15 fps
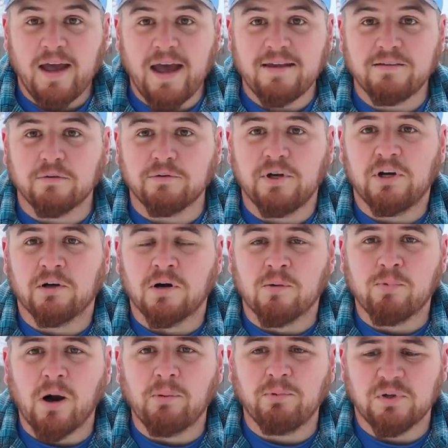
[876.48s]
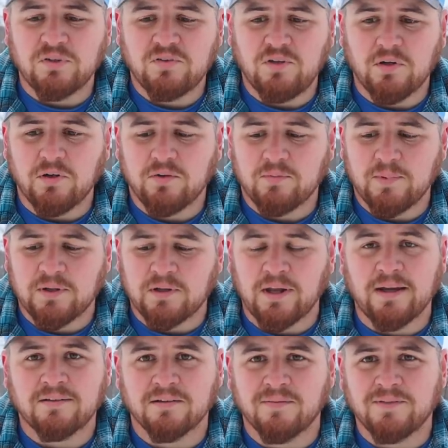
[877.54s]
has over here on our property still. He's been
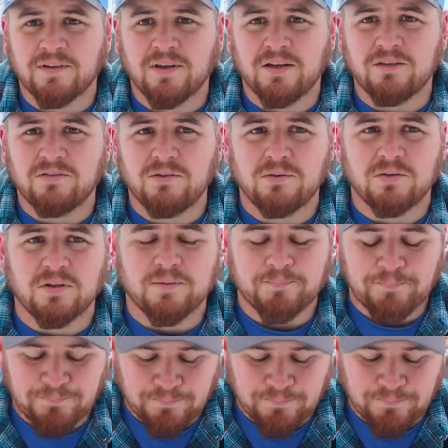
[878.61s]
nice enough to let us use it.